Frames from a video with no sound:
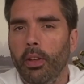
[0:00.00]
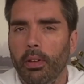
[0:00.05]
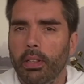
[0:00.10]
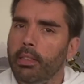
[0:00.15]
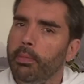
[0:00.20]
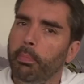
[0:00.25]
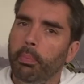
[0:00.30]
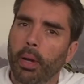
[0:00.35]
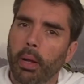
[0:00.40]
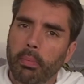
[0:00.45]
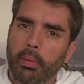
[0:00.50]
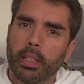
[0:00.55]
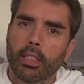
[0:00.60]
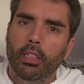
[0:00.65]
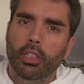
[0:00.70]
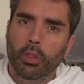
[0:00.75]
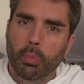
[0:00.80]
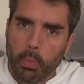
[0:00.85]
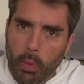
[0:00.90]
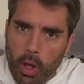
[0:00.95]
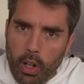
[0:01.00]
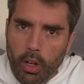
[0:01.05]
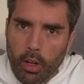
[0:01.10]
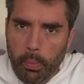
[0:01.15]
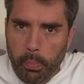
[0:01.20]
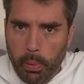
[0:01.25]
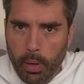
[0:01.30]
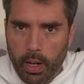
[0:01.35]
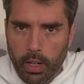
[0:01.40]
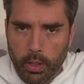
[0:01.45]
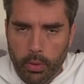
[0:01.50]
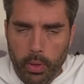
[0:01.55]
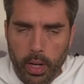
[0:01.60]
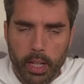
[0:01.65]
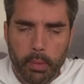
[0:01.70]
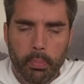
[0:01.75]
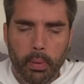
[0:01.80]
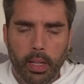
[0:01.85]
It's probably the smaller part, right?